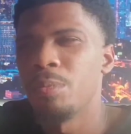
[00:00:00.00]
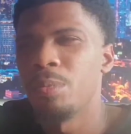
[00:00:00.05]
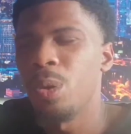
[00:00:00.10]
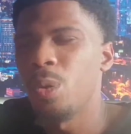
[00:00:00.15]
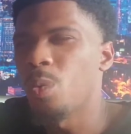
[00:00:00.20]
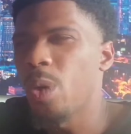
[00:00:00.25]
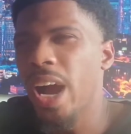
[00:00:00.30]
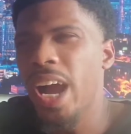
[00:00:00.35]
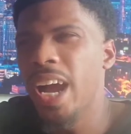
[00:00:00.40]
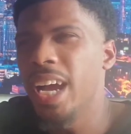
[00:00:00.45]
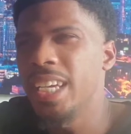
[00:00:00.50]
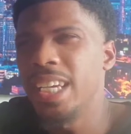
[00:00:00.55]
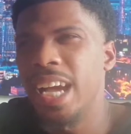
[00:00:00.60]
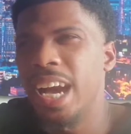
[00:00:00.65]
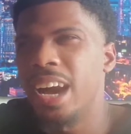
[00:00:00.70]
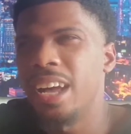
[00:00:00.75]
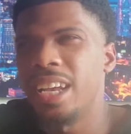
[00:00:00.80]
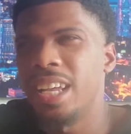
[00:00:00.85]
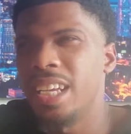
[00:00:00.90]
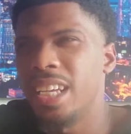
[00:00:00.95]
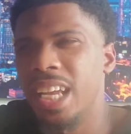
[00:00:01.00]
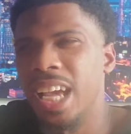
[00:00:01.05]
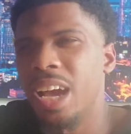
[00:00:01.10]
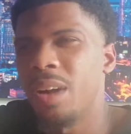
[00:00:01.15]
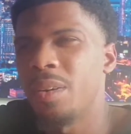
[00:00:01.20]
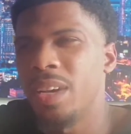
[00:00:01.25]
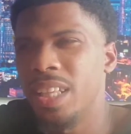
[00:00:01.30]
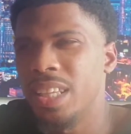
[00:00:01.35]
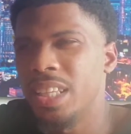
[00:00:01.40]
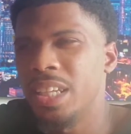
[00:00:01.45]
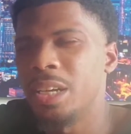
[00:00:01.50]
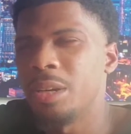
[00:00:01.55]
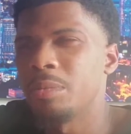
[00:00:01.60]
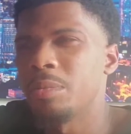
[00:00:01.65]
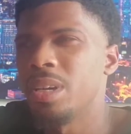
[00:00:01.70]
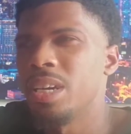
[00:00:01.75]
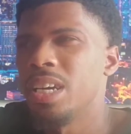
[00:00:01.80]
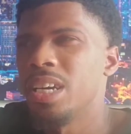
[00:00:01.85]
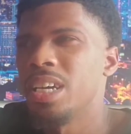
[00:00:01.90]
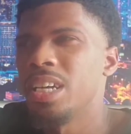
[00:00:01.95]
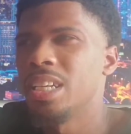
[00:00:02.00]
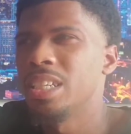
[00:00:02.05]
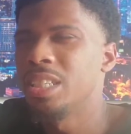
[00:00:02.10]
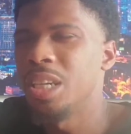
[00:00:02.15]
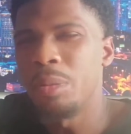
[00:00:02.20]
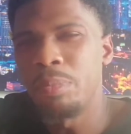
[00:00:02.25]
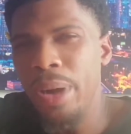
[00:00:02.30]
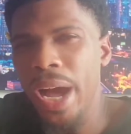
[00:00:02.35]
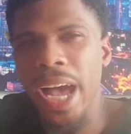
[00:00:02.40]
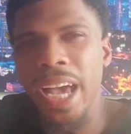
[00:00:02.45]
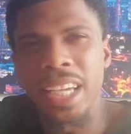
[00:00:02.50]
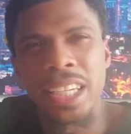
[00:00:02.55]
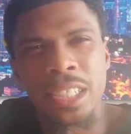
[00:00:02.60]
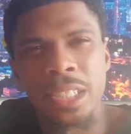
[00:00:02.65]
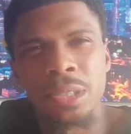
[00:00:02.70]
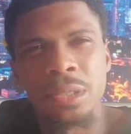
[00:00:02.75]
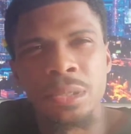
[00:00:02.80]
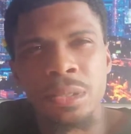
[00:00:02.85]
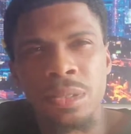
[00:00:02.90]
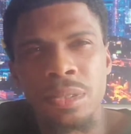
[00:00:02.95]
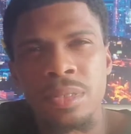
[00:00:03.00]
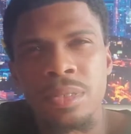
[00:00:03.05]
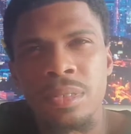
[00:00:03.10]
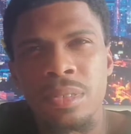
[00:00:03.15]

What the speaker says: But why are y'all allowing them to buy you.